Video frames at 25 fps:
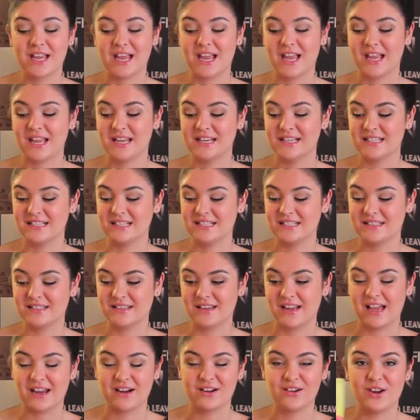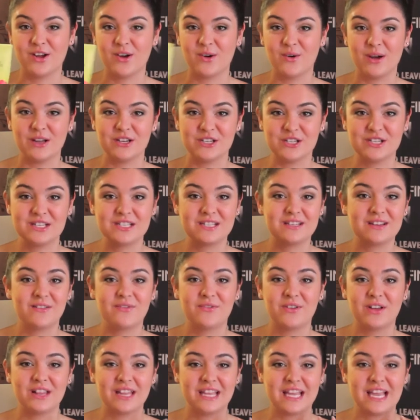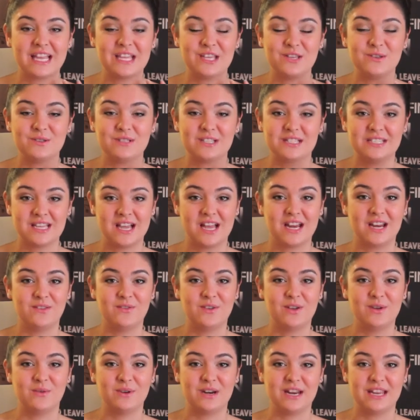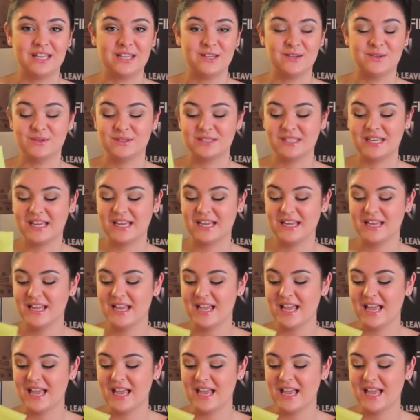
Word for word: and I don't know, I just felt like I used a ton of it when I used it,